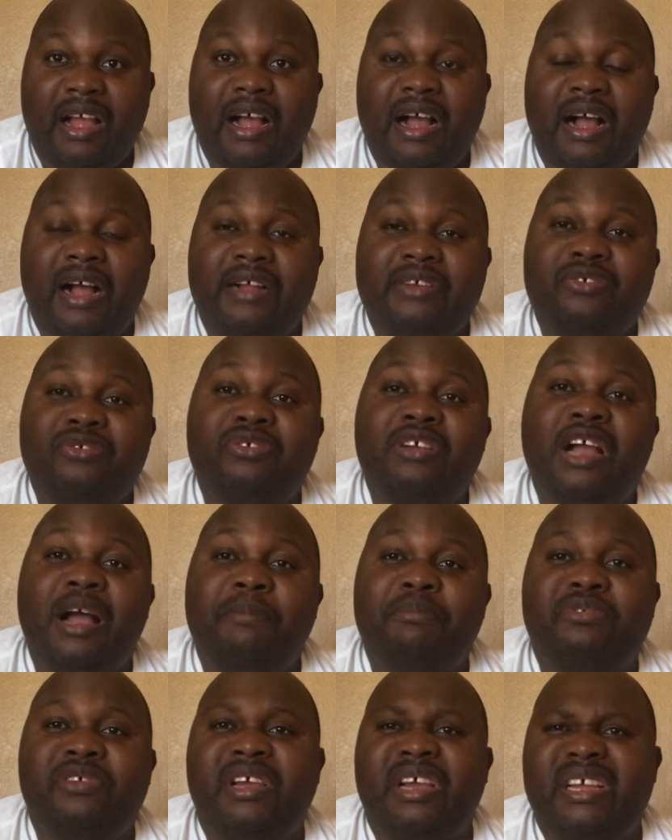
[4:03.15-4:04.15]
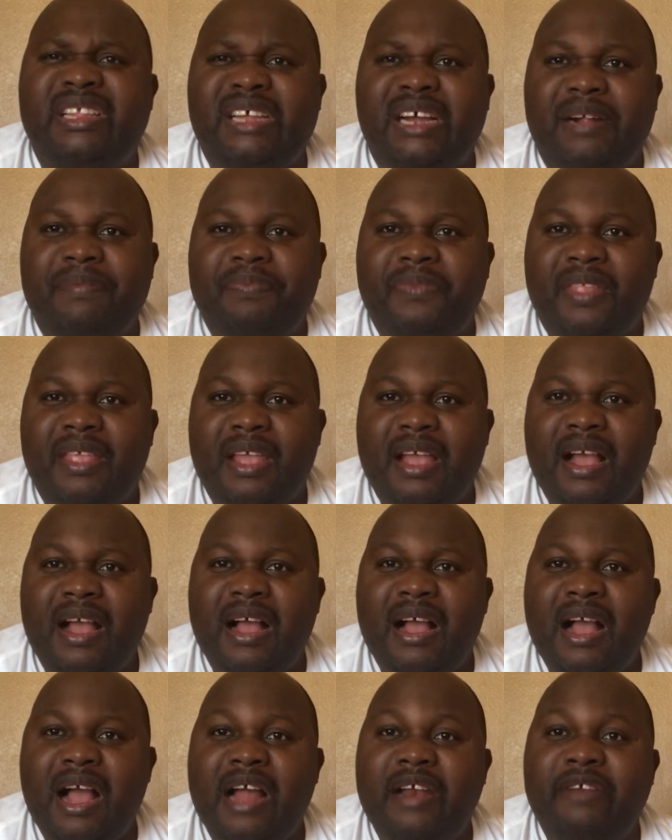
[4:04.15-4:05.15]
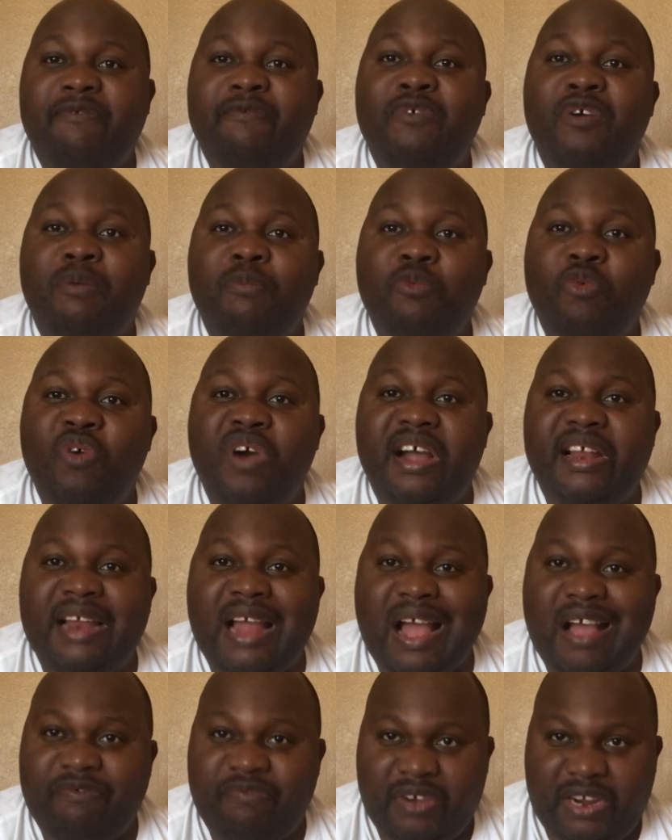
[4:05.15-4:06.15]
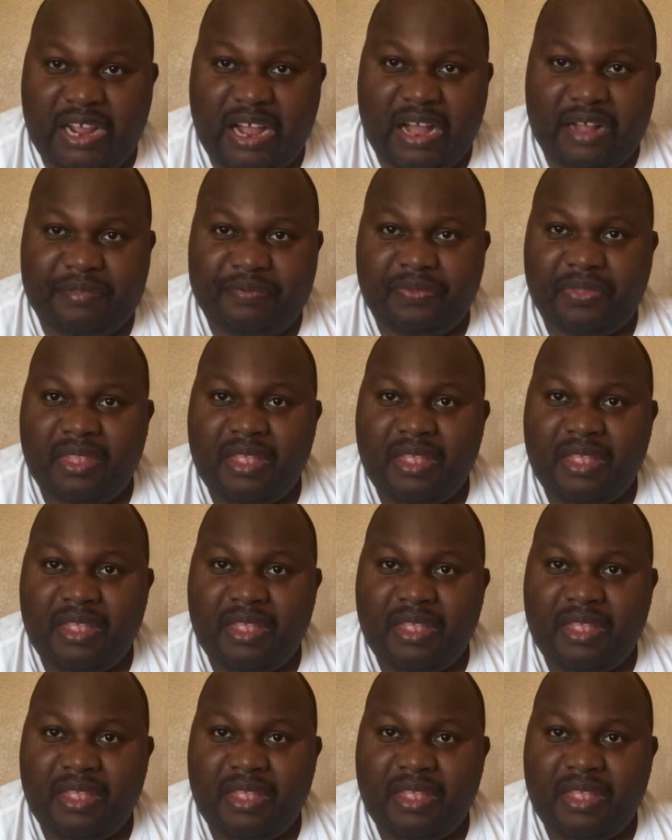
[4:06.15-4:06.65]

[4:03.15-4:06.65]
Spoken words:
to come together and form one Africa.